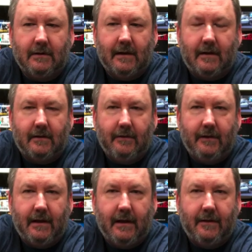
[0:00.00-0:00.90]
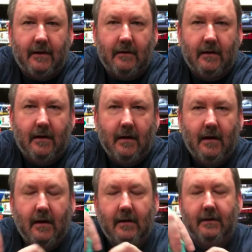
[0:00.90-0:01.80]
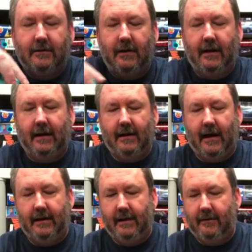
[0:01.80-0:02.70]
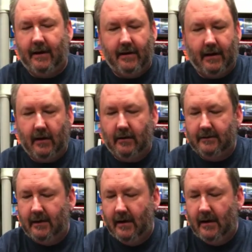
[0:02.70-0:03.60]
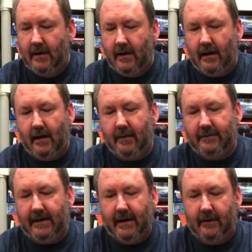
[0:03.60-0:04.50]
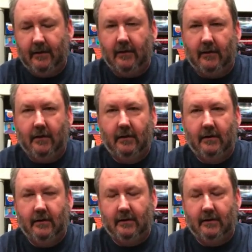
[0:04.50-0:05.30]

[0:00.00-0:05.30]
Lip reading: where it's actually fitting in there, so you can get an idea of how that goes. I'm seeing a little